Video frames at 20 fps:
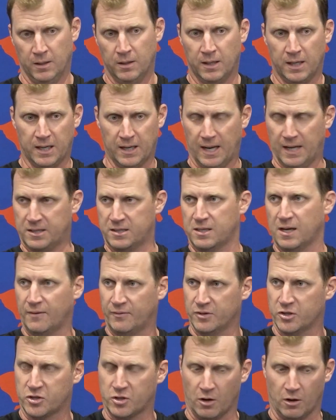he had
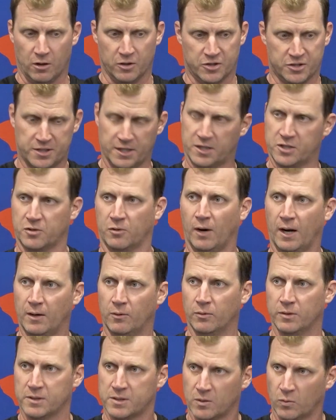7 starts, 6 great
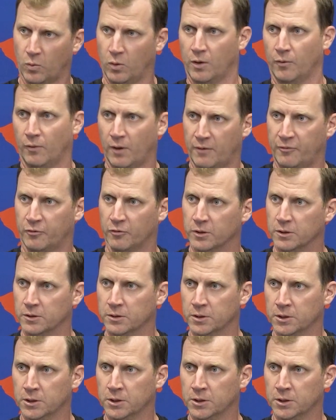ones and 1 rough one,